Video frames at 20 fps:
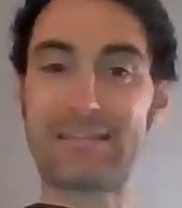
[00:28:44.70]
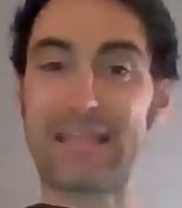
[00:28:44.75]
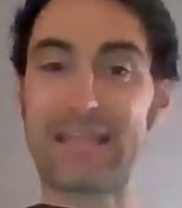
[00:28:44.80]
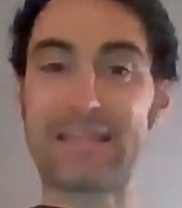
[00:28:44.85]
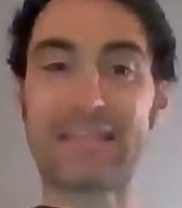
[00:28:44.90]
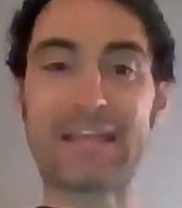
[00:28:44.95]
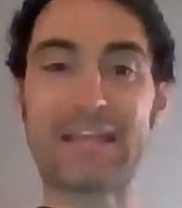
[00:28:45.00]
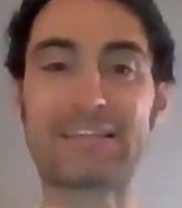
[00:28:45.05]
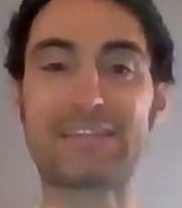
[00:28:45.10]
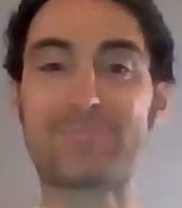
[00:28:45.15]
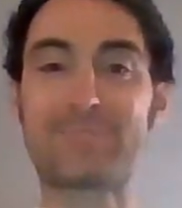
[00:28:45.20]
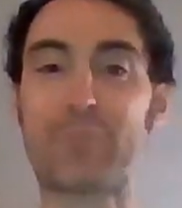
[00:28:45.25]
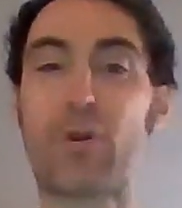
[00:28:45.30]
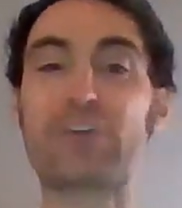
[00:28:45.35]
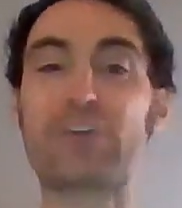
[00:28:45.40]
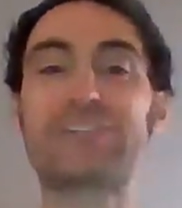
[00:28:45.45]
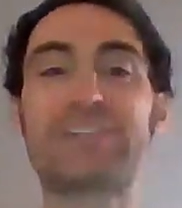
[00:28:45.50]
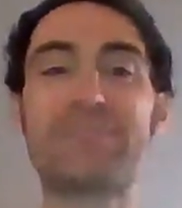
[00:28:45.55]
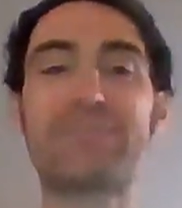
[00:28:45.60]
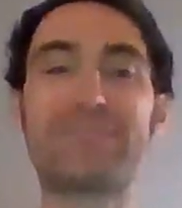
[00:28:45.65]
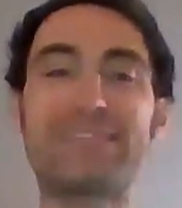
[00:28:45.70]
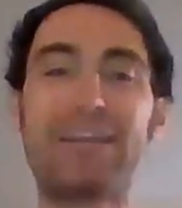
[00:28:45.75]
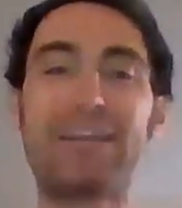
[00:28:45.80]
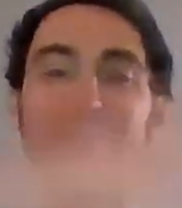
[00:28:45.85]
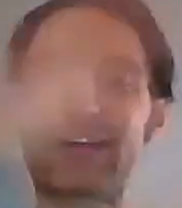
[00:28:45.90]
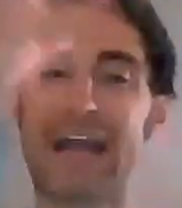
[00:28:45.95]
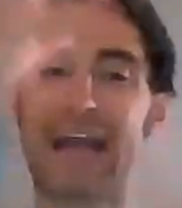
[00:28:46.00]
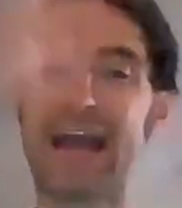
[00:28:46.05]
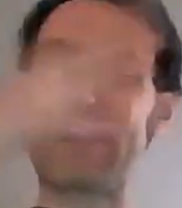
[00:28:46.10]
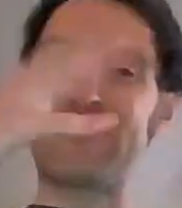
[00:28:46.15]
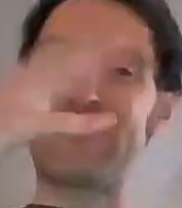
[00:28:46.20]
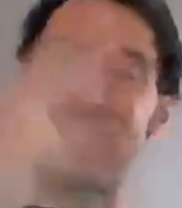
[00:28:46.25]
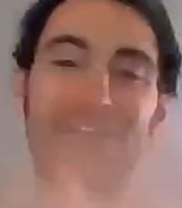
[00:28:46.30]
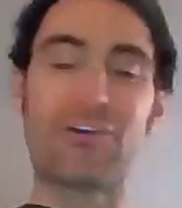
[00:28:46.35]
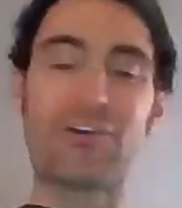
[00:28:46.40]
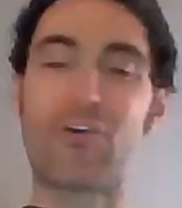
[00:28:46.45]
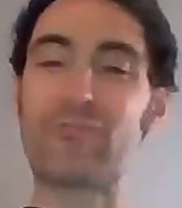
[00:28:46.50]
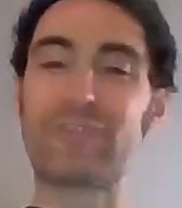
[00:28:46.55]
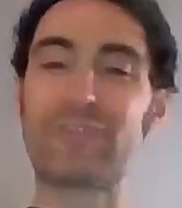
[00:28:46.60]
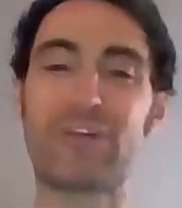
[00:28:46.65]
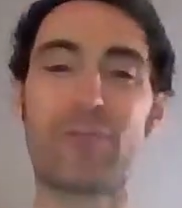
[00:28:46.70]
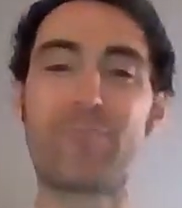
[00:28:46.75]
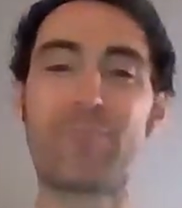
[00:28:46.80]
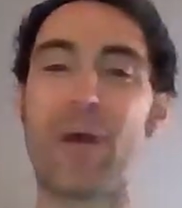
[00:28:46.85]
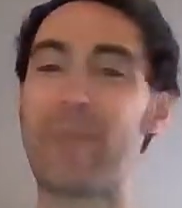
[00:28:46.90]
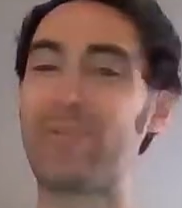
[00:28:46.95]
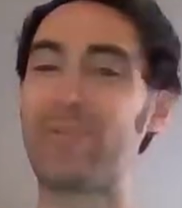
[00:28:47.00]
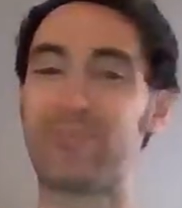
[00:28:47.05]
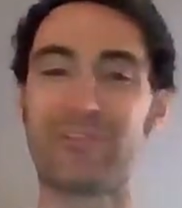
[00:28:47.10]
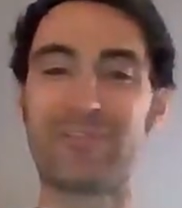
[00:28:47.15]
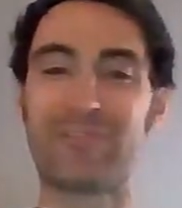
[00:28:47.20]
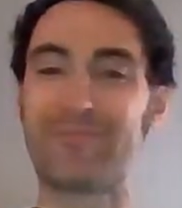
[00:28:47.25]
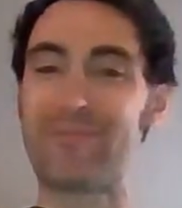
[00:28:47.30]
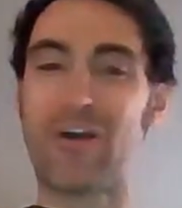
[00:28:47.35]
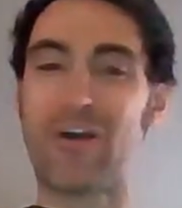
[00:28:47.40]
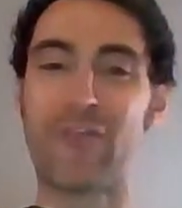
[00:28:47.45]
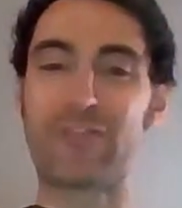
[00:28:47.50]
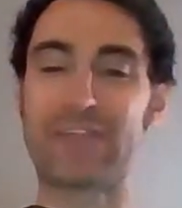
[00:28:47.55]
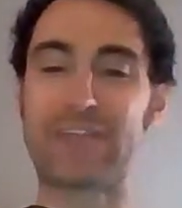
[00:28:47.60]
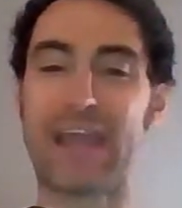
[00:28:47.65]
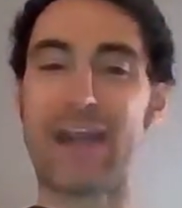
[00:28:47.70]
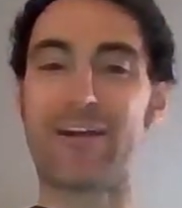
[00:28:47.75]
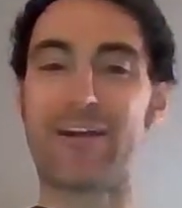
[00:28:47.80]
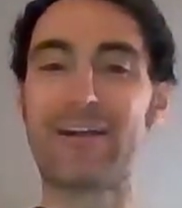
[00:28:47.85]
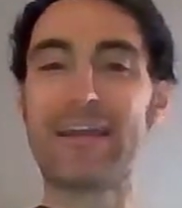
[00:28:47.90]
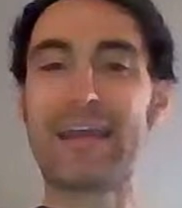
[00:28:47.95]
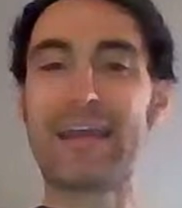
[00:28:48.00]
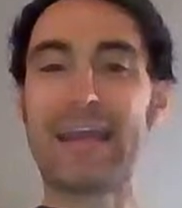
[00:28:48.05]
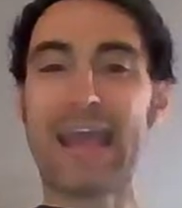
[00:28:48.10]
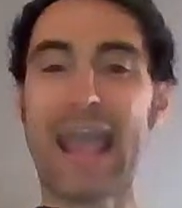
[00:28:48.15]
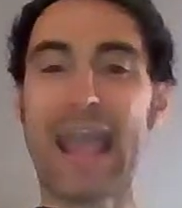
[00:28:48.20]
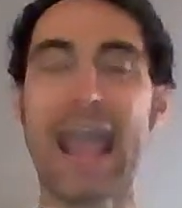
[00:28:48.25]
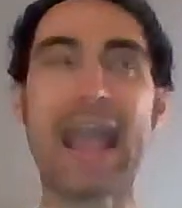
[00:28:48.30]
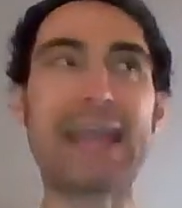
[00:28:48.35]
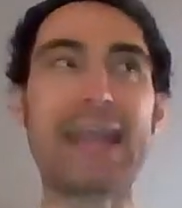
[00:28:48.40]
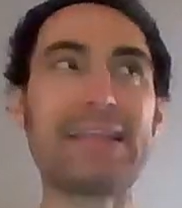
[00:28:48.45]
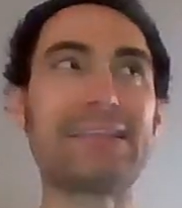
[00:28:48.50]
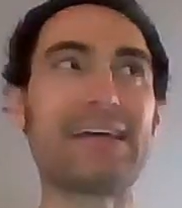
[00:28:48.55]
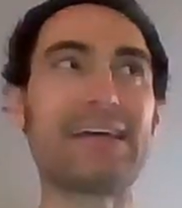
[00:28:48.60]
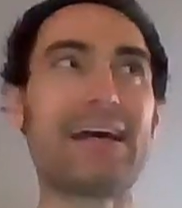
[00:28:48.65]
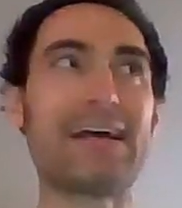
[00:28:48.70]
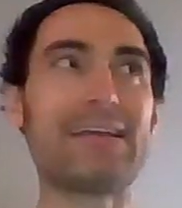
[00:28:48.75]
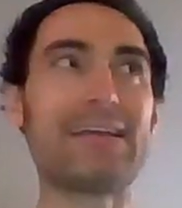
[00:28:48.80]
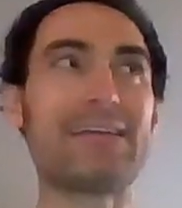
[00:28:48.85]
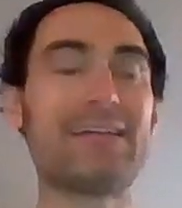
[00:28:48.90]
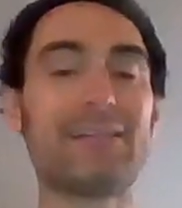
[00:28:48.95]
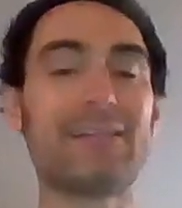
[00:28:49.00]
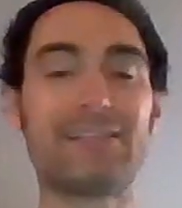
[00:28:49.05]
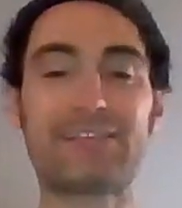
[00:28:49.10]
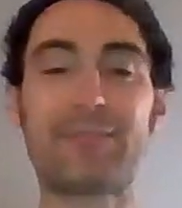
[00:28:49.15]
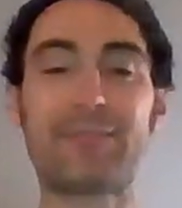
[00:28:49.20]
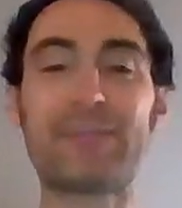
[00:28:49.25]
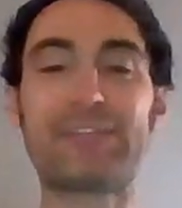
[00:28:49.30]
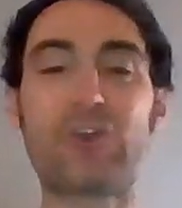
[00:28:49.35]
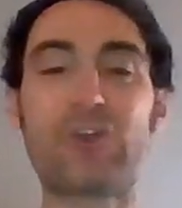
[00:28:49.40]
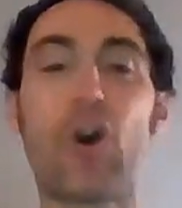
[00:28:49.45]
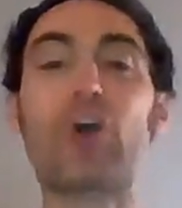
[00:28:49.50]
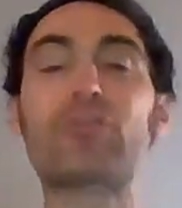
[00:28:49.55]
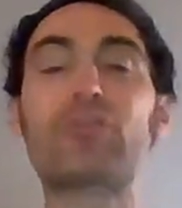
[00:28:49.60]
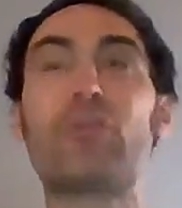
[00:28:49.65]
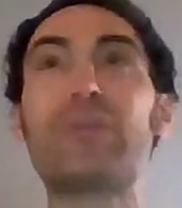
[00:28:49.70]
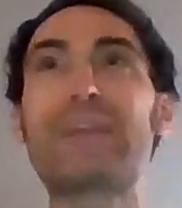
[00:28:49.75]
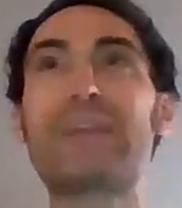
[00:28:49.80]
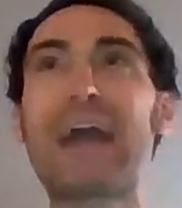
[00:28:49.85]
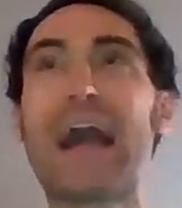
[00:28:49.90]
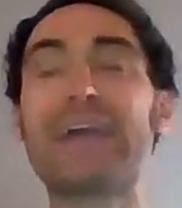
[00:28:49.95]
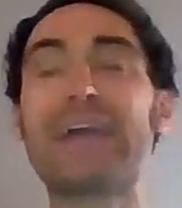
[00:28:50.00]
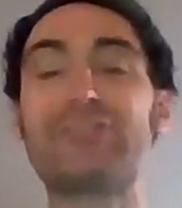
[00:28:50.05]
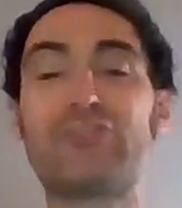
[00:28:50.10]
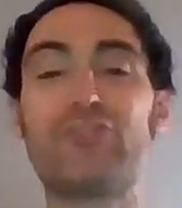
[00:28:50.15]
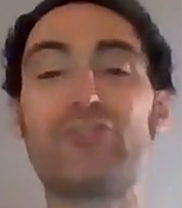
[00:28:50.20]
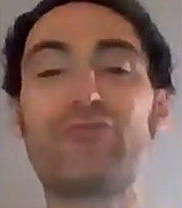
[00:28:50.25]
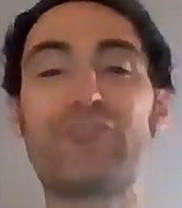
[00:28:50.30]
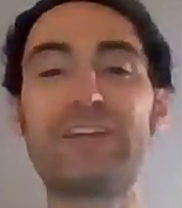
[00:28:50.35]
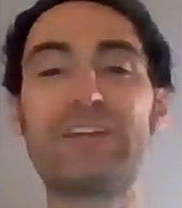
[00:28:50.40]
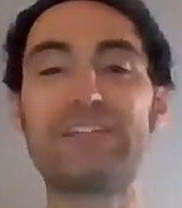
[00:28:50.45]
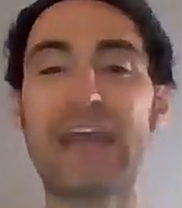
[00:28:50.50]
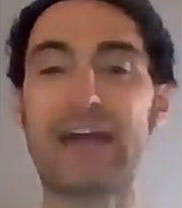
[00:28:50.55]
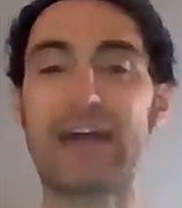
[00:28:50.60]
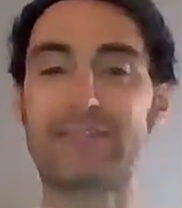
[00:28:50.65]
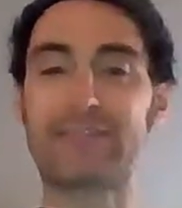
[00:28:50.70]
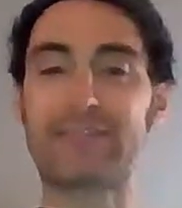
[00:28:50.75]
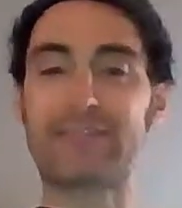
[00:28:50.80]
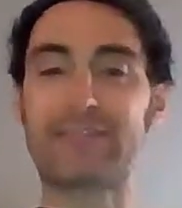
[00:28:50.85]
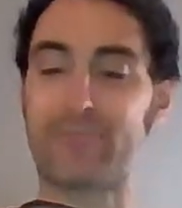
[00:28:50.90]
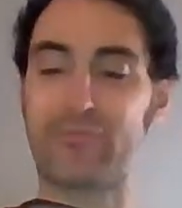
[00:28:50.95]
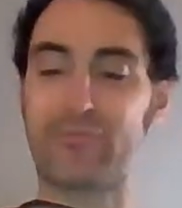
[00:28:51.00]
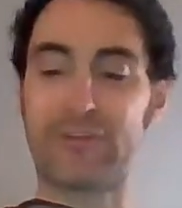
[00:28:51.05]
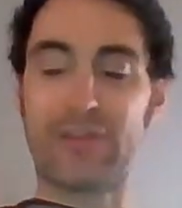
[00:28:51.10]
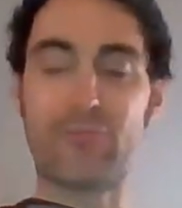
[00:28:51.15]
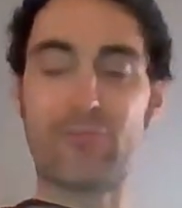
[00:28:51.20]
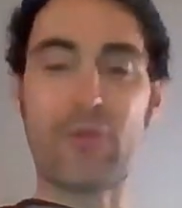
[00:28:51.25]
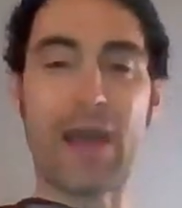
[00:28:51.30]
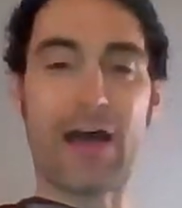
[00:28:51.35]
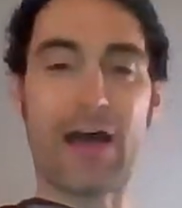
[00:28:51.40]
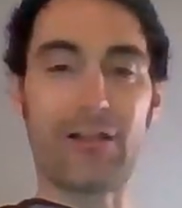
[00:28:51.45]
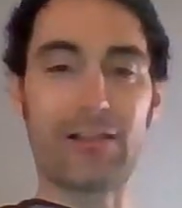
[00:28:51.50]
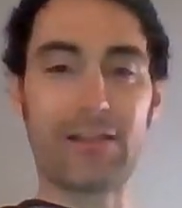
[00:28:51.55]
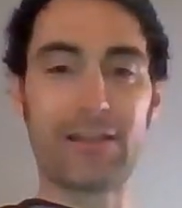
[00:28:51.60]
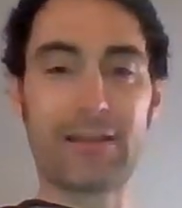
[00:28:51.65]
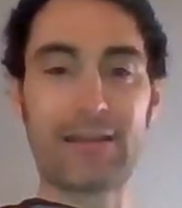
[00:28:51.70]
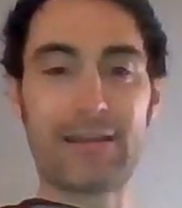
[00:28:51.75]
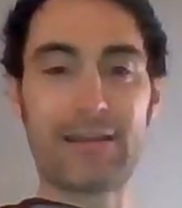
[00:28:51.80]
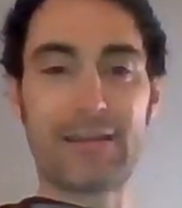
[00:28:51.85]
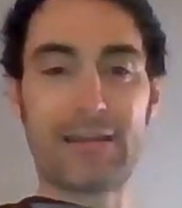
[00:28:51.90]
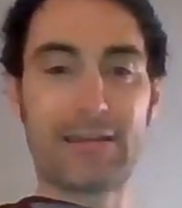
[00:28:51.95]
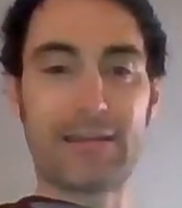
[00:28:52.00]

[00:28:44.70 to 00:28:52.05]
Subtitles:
that's partially because they're kind of in their own little bubble over there. And some of these altcoin guys do reach out to them pretty well.